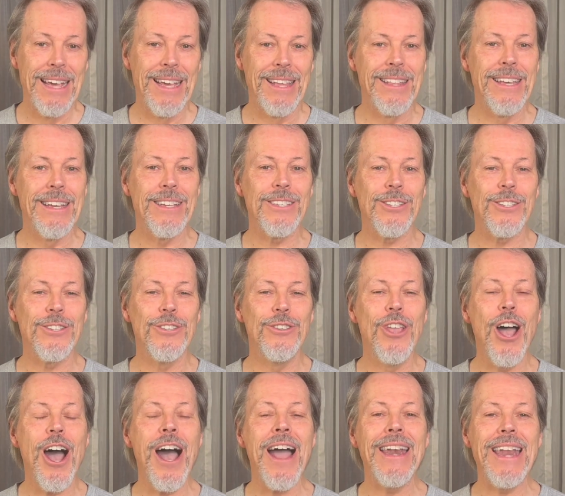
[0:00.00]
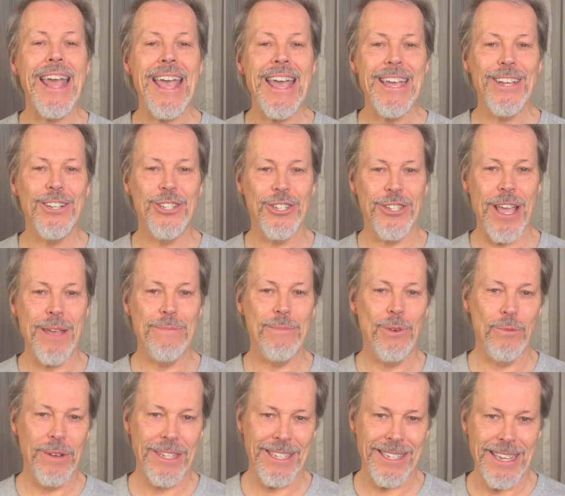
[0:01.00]
This non-age
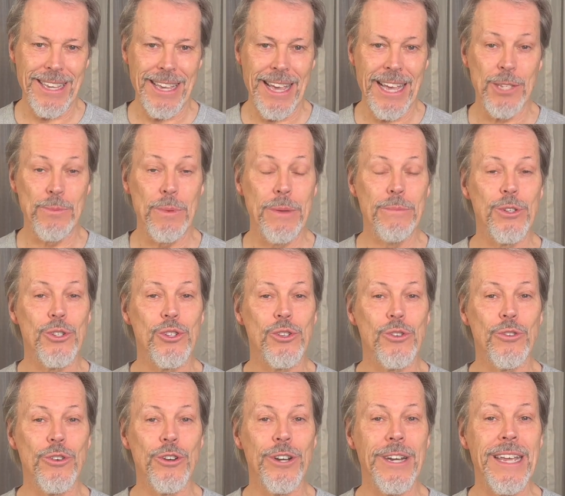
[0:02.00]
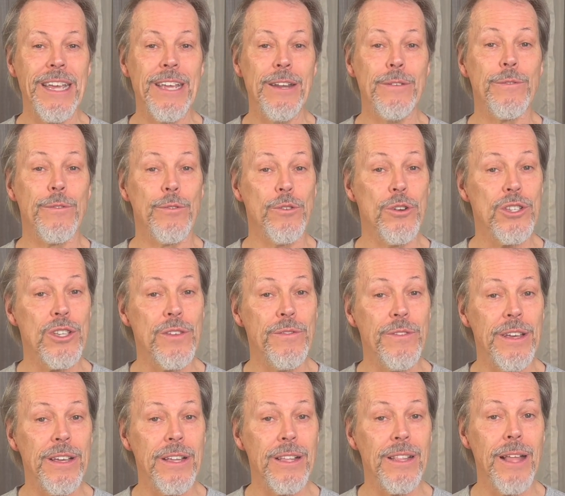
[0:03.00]
statement whiskey has been matured in first
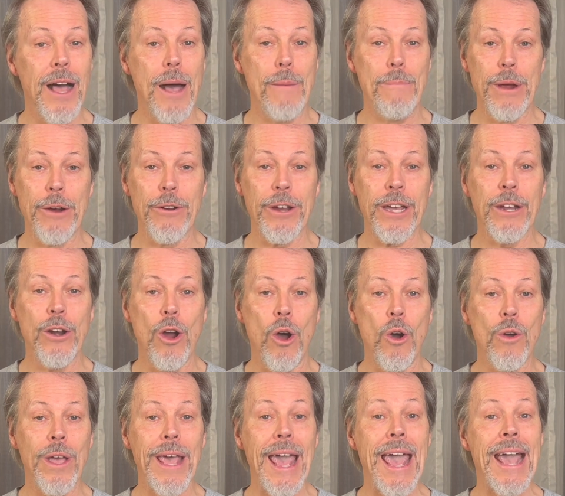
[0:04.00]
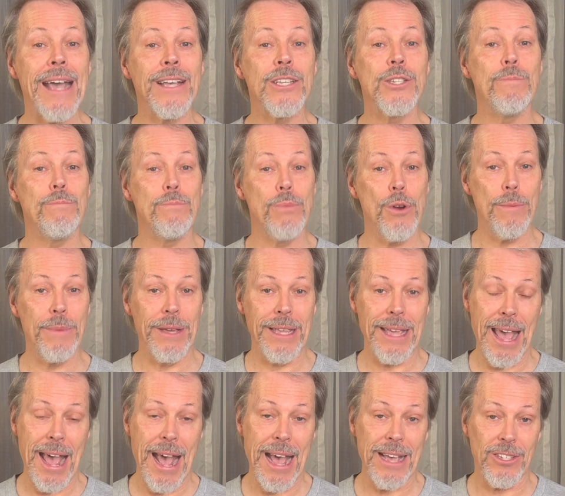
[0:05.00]
fill American oak ex-bourbon
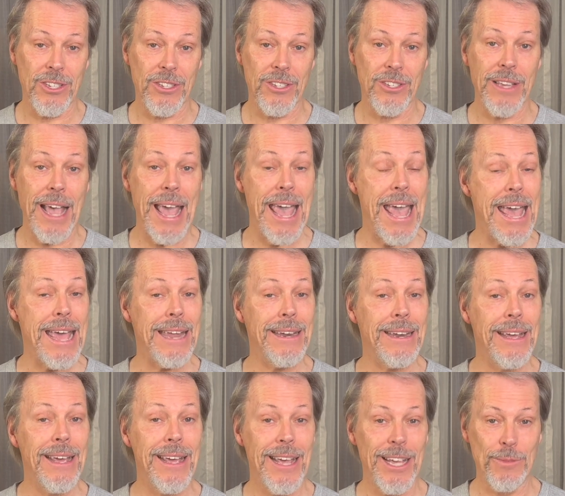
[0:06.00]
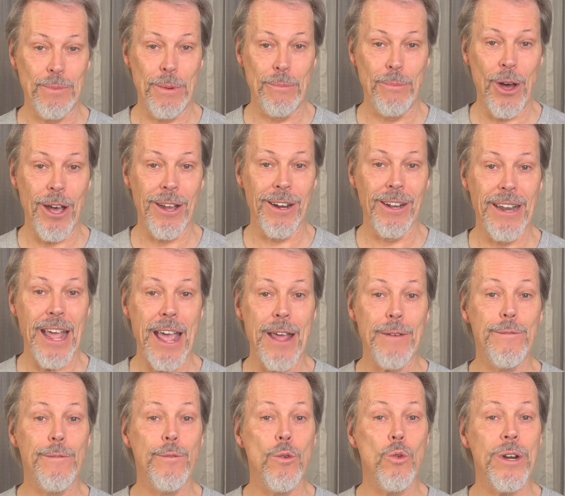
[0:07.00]
casks and has been bottled
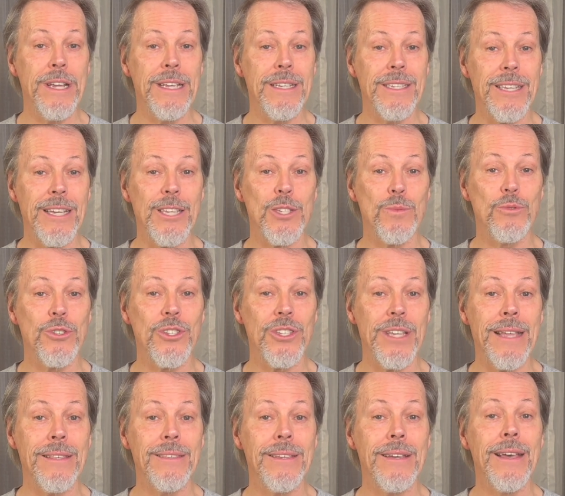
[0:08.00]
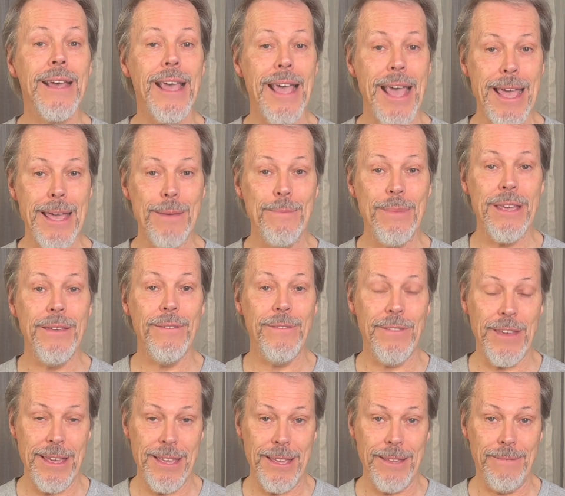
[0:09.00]
at 46%
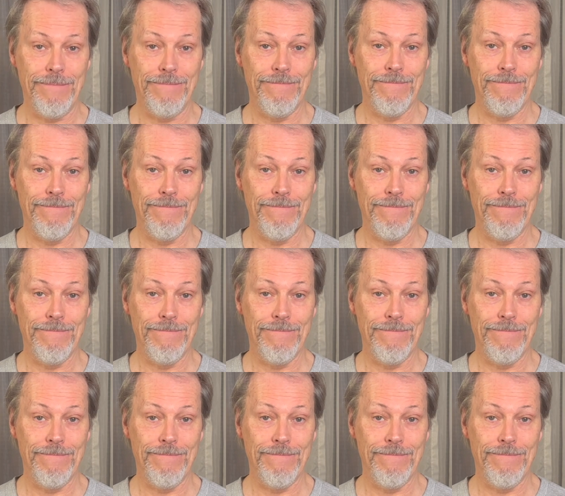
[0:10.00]
ABV.